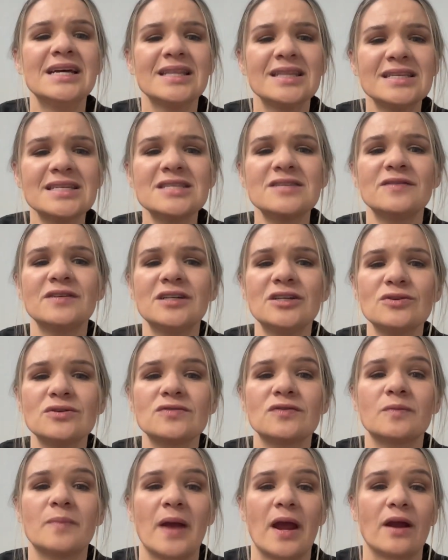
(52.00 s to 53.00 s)
This video
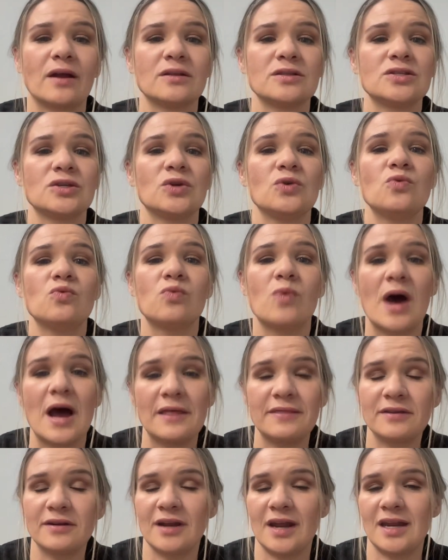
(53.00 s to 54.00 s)
is for parents who
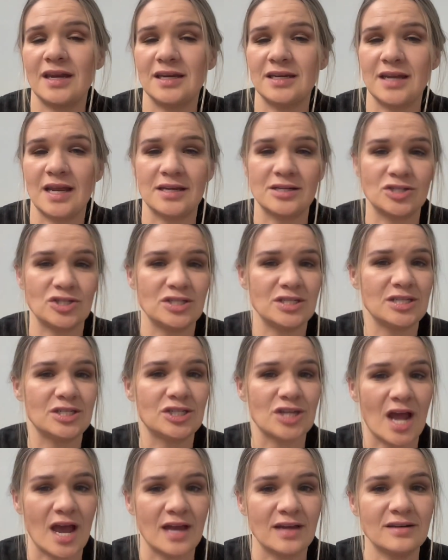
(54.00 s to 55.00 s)
want their ADHD
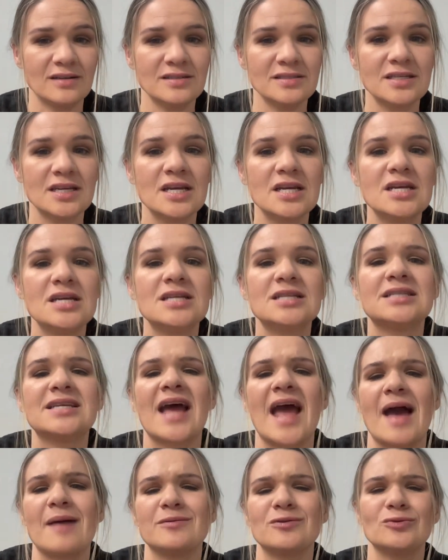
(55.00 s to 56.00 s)
child
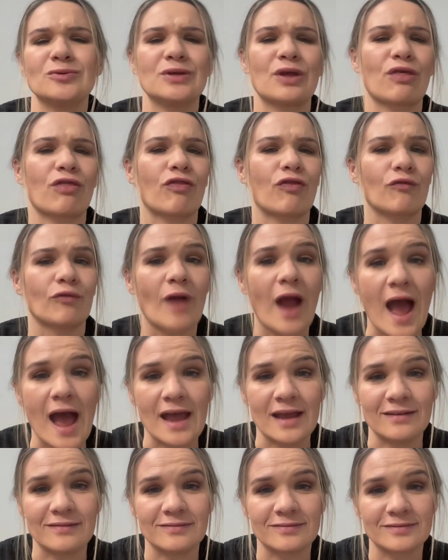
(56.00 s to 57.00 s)
to absolutely
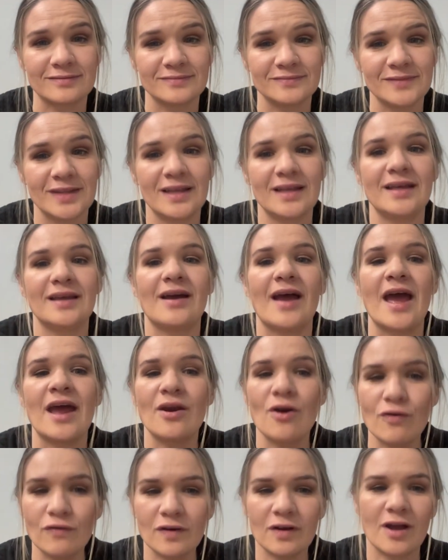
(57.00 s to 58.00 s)
thrive
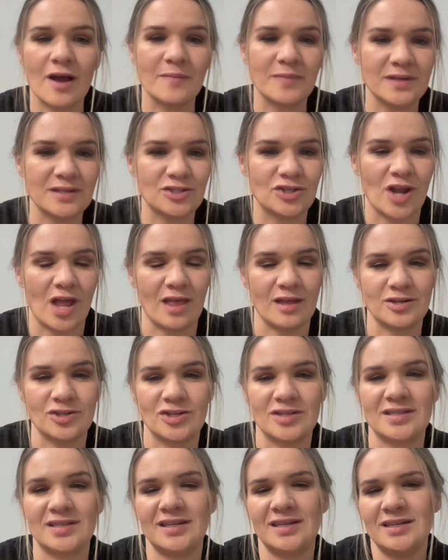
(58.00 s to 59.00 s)
and overcome these
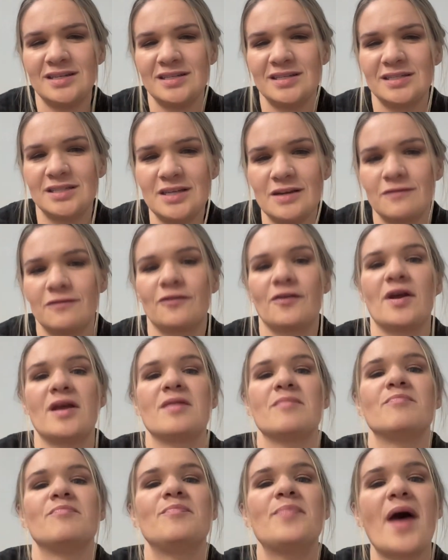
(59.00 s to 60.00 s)
challenges in a
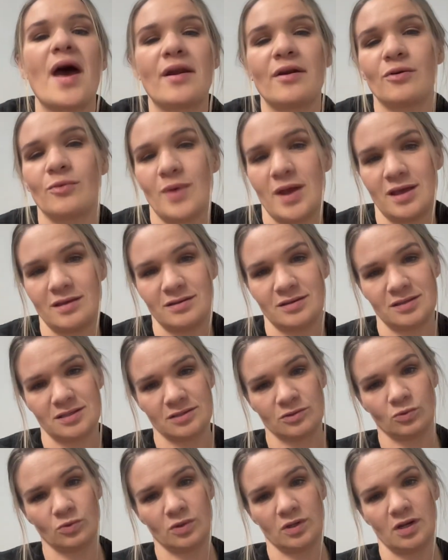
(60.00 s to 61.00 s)
different, better way this
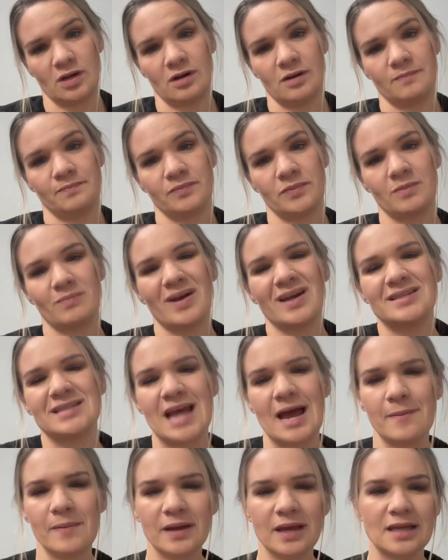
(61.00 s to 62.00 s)
school year. By
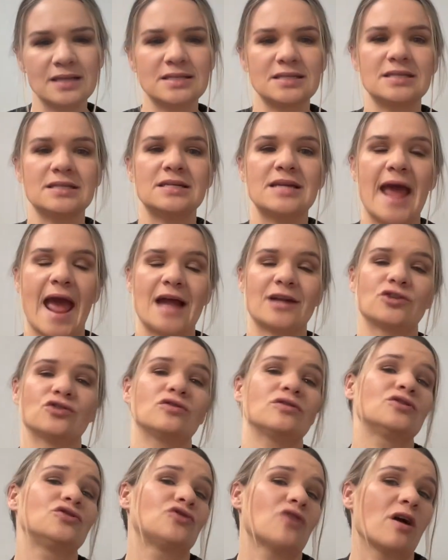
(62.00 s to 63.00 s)
tapping into the
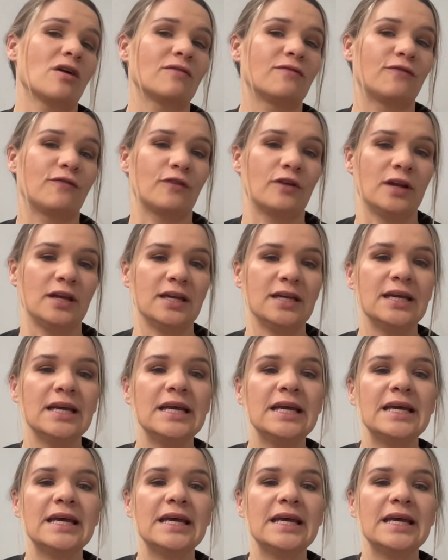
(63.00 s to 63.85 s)
natural drug free